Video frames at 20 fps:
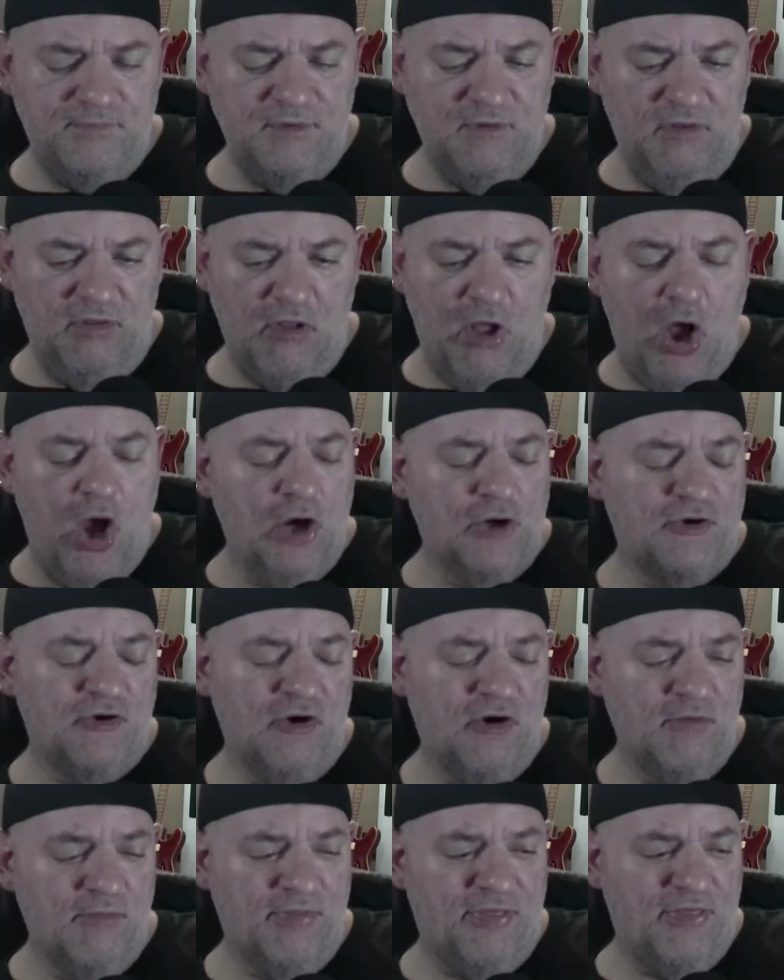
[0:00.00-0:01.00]

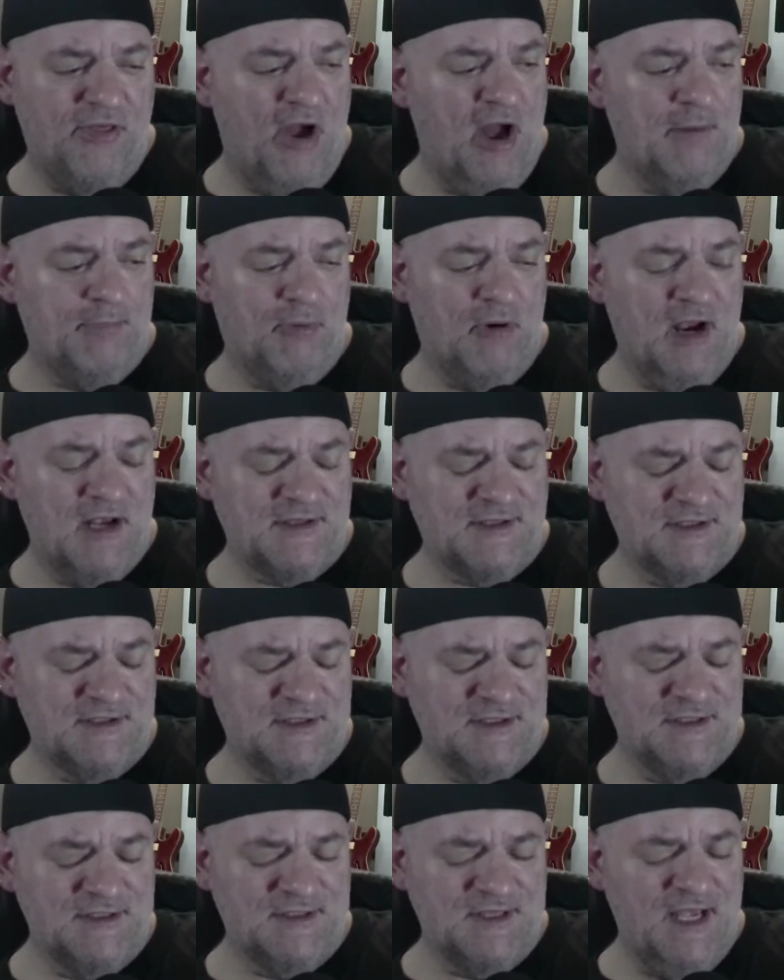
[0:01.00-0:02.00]
long-term thought
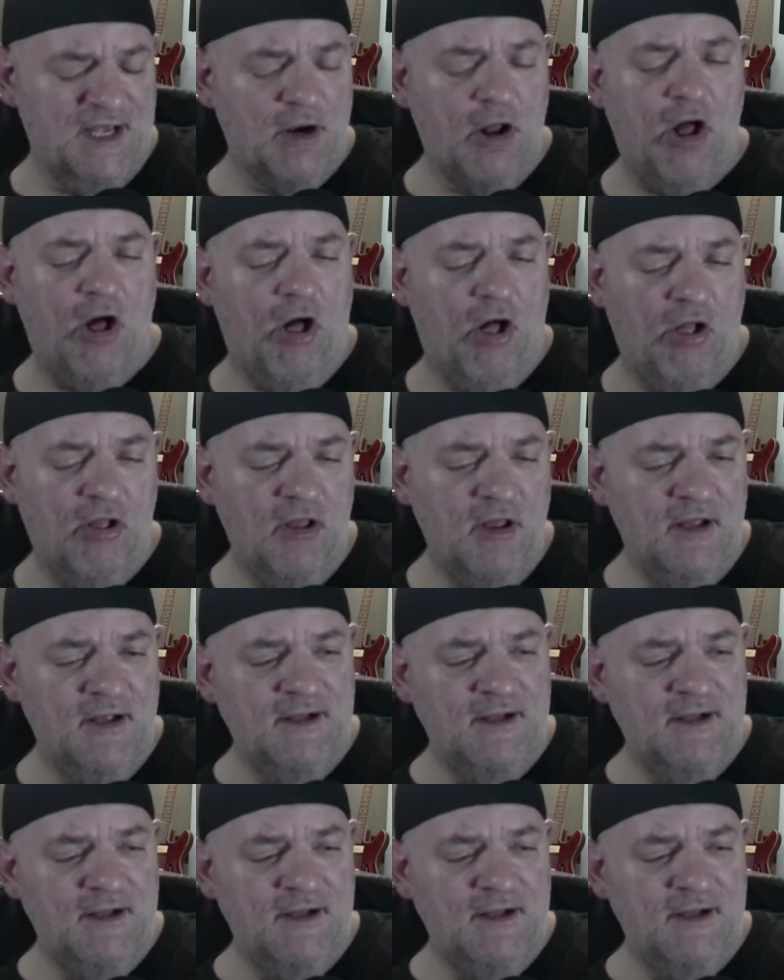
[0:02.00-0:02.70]
processes at all.